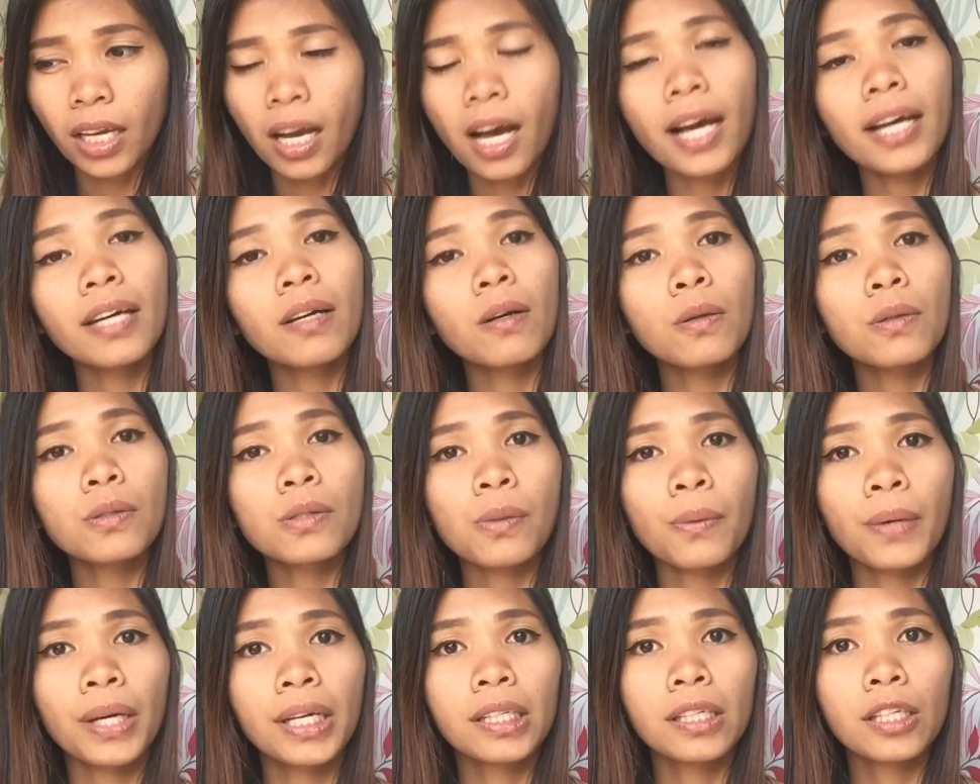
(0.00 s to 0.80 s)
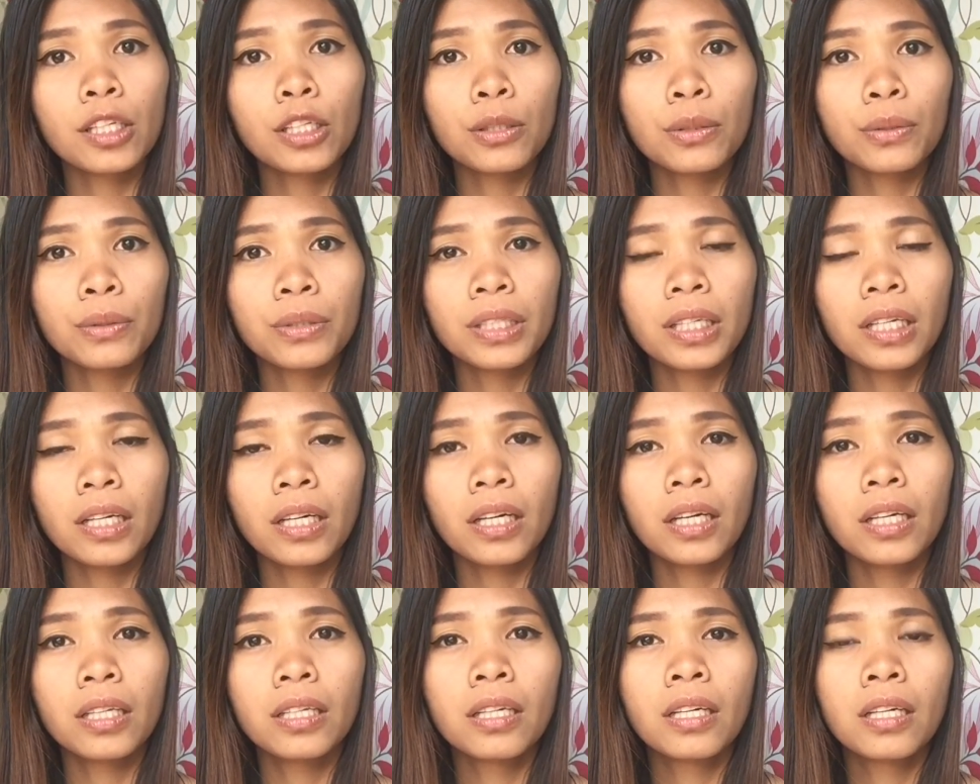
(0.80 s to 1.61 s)
I also
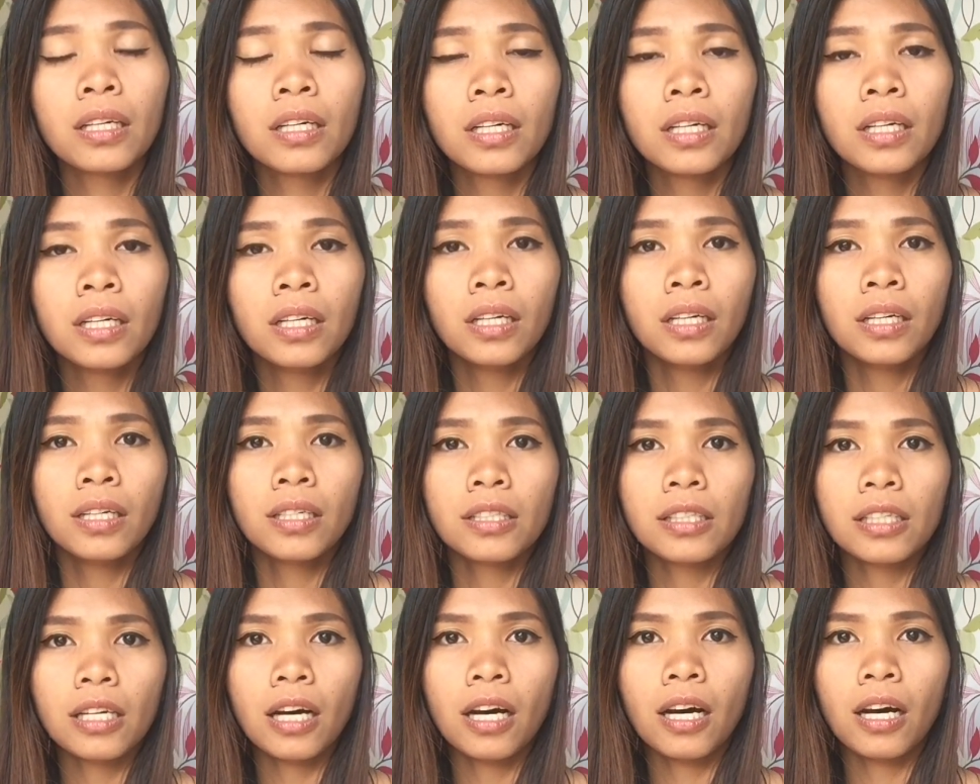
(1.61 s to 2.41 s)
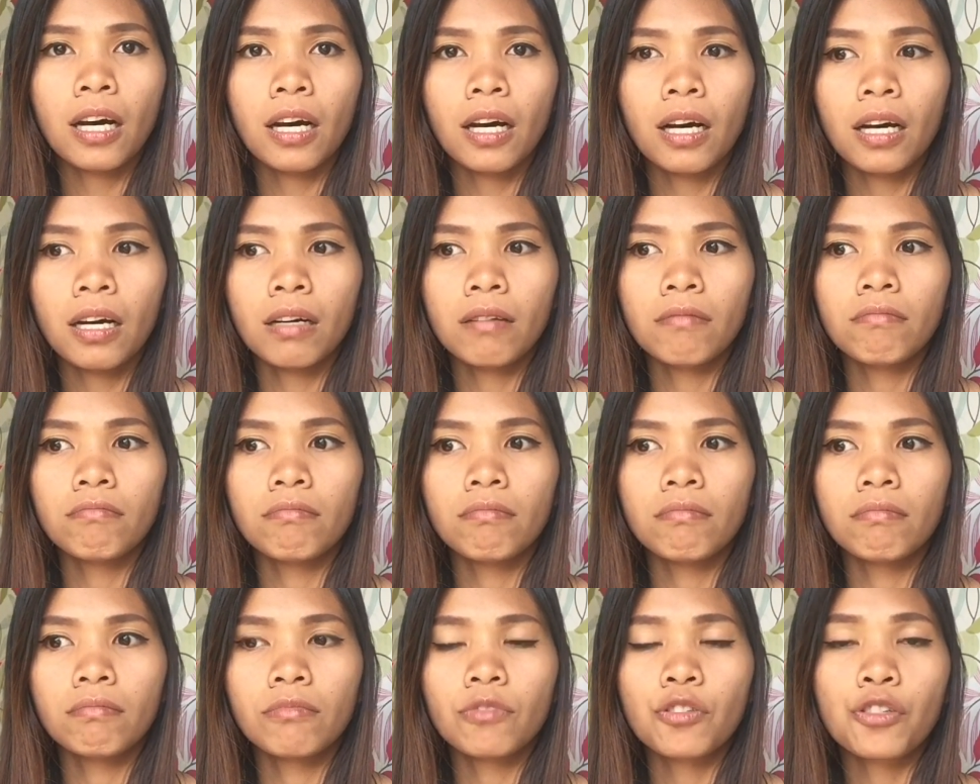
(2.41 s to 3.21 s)
included the
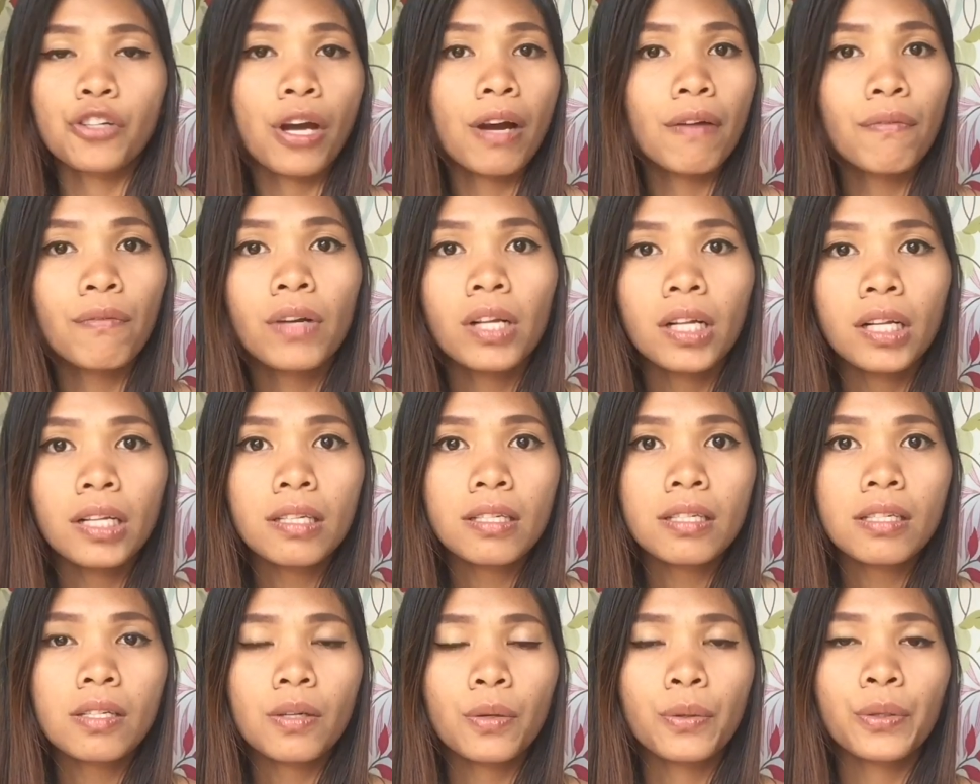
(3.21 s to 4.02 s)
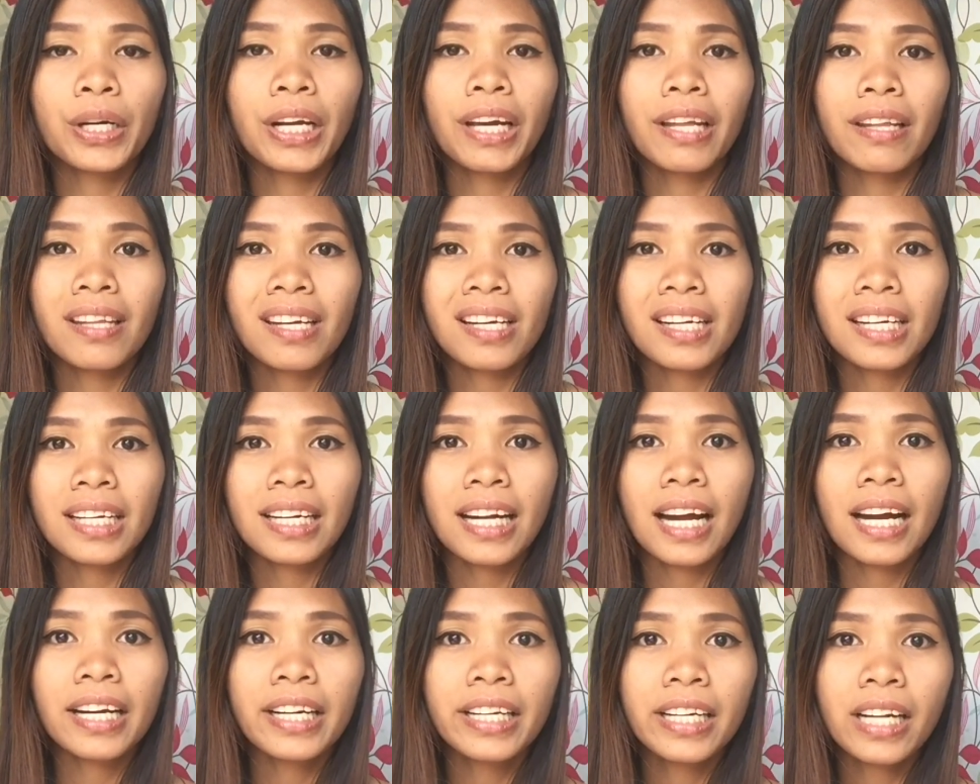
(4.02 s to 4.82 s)
troubles or
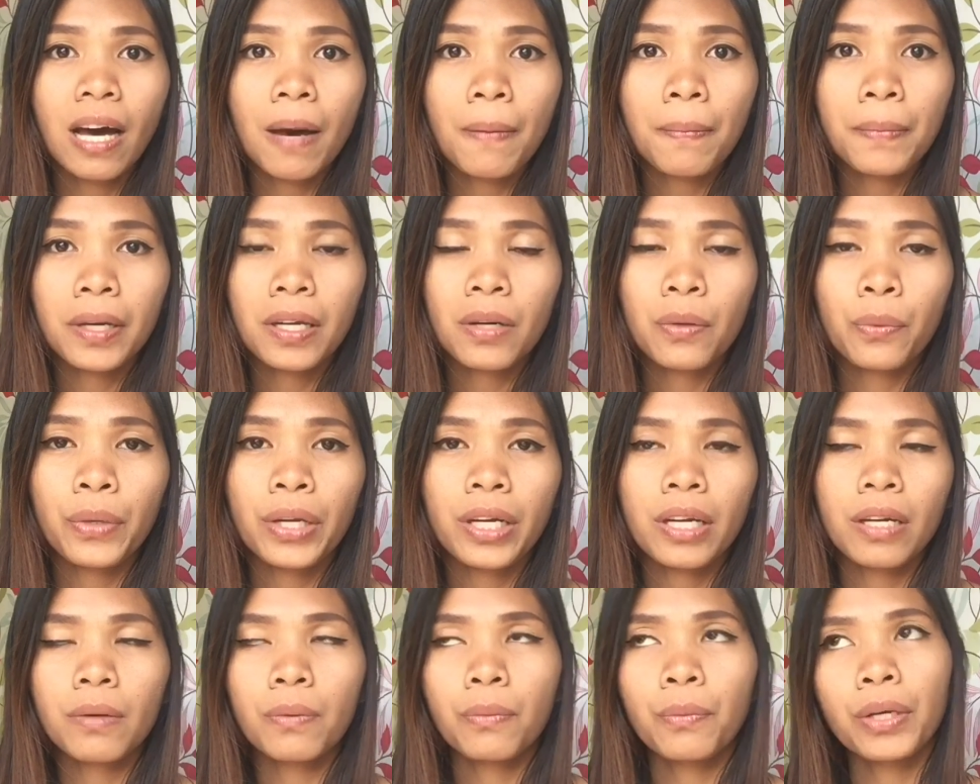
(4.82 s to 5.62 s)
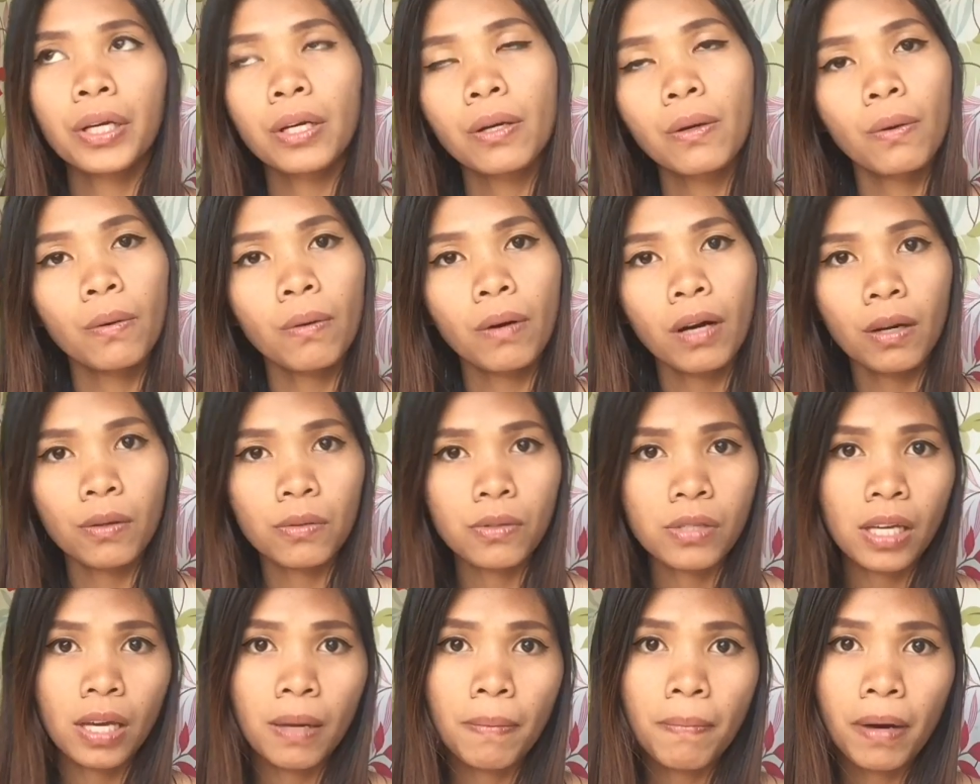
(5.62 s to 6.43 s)
itinerary namin when we go
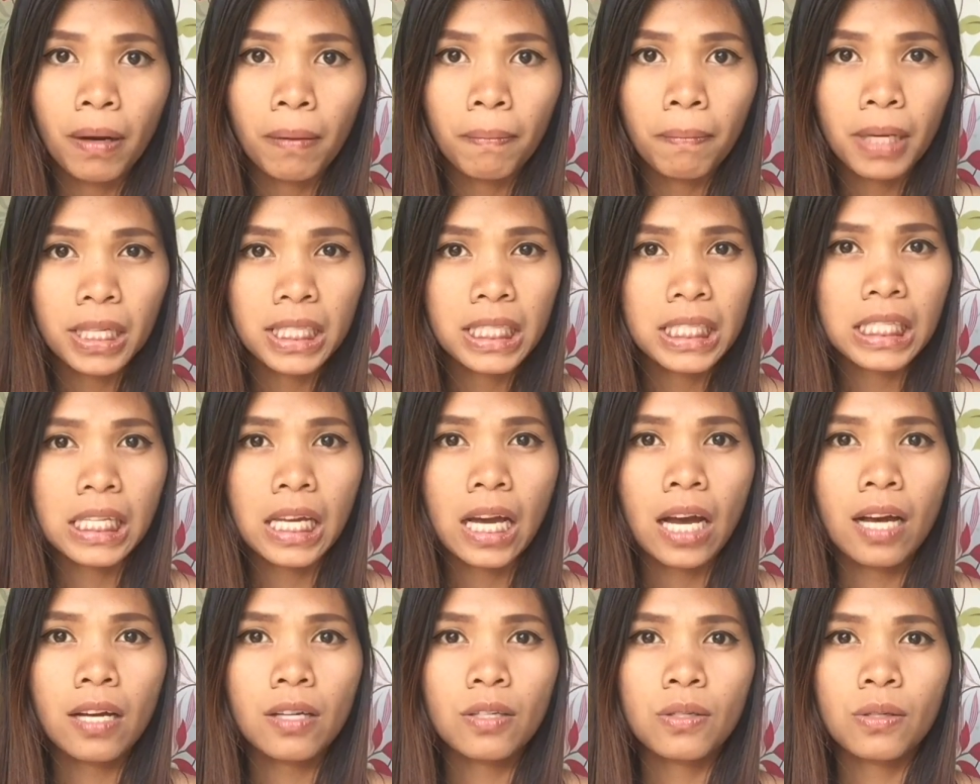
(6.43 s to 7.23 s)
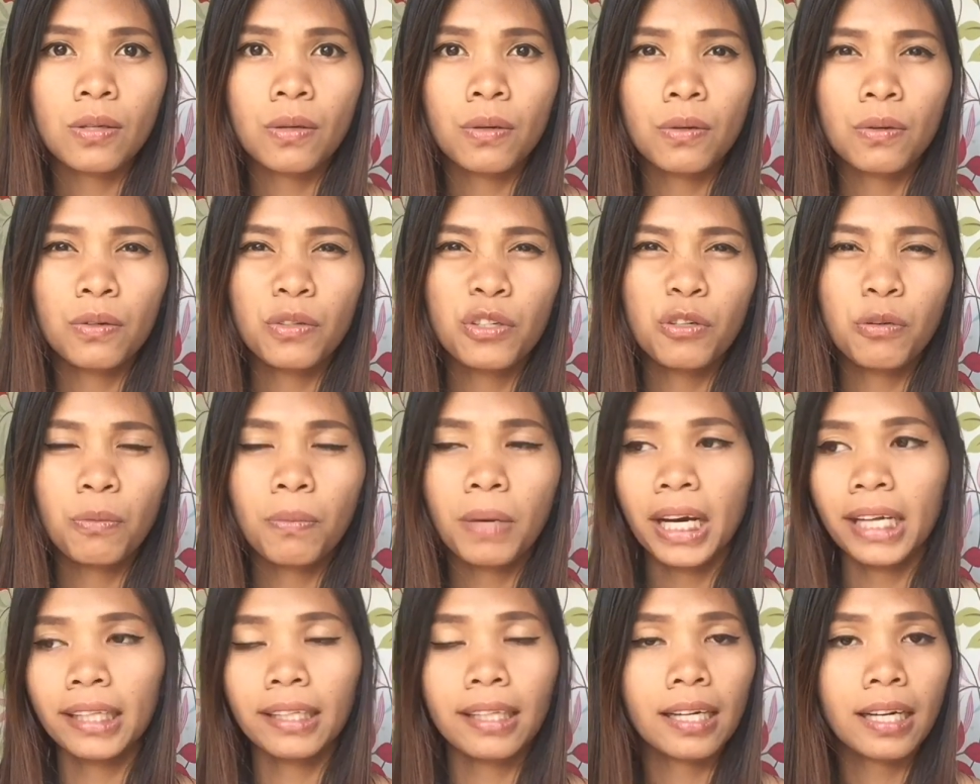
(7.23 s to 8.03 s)
out sa ibang bansa. So, yung
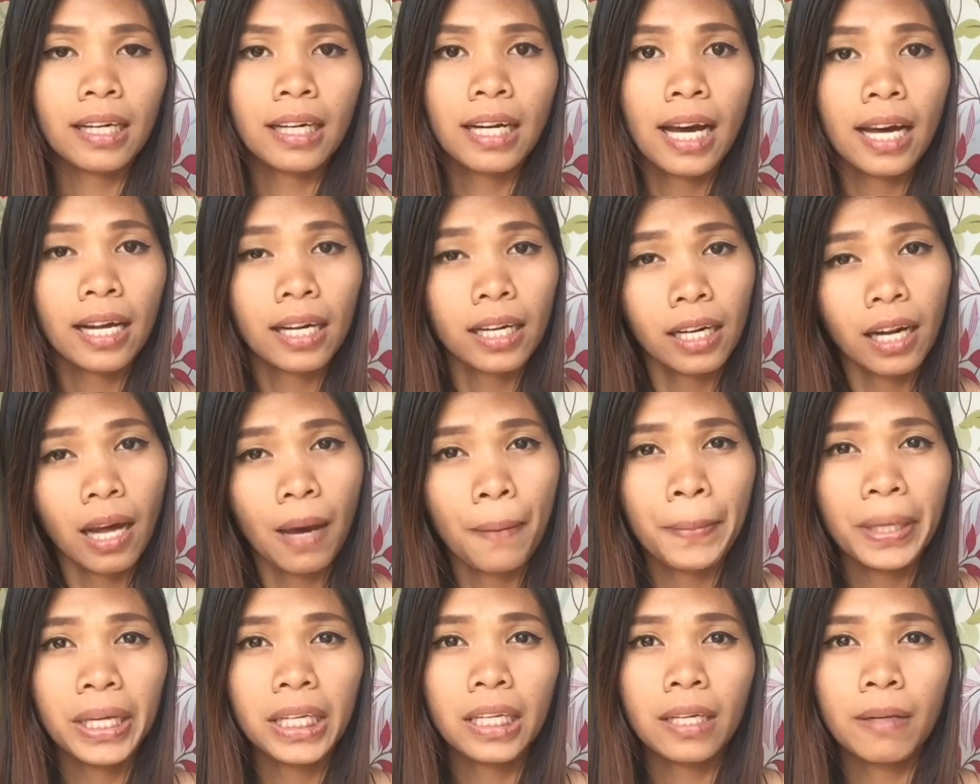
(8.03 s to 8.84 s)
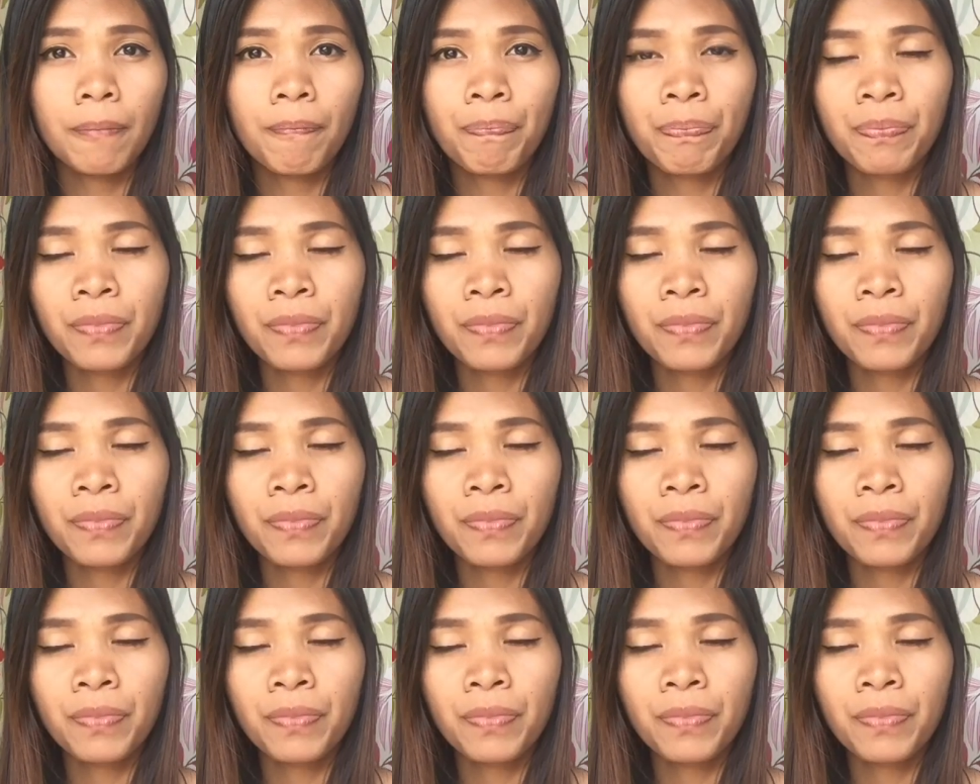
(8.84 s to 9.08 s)
mga itinerary namin